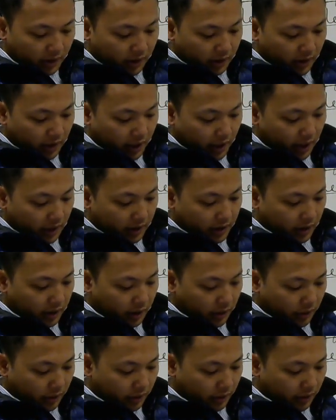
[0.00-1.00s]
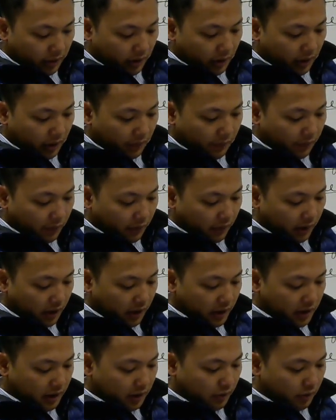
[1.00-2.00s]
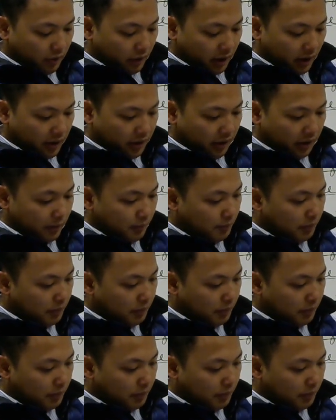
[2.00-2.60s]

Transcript: Yeah, so for this question,